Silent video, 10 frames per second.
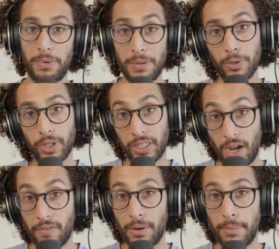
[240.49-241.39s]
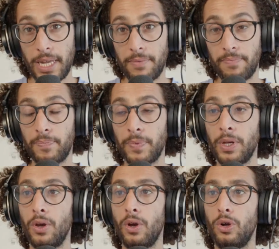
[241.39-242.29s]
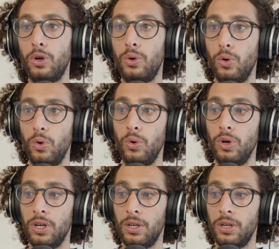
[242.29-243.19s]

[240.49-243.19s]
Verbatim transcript: the people in government mm-hmm. who